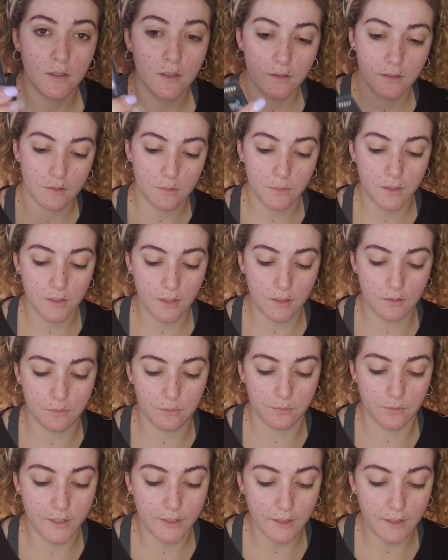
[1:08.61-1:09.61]
This one is
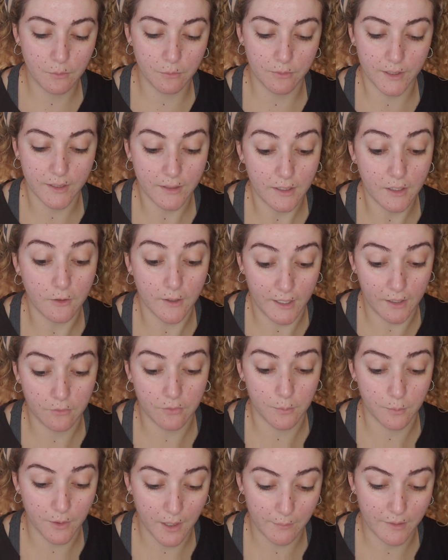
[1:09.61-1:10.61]
really great
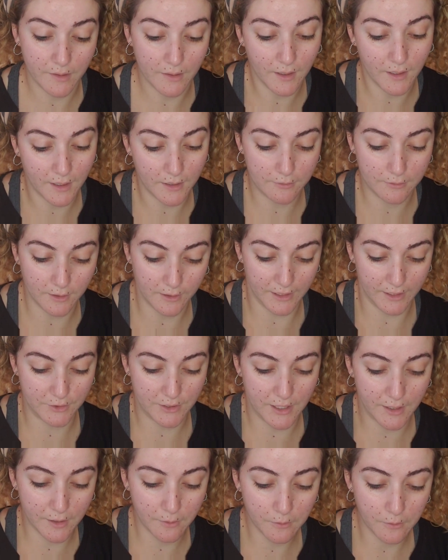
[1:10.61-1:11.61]
for priming the eyes for
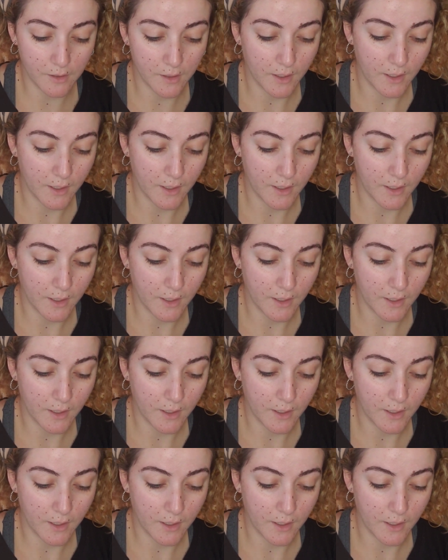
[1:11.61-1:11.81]
eyeshadow.